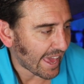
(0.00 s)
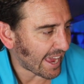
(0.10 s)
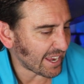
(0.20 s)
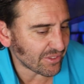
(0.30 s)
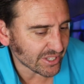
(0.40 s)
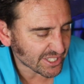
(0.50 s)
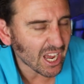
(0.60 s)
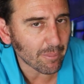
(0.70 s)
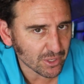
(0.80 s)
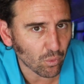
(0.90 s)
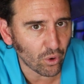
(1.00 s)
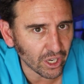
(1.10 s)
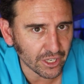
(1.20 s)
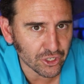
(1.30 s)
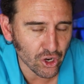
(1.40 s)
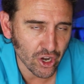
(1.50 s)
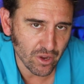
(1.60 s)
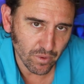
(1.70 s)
and this tub is really dirty.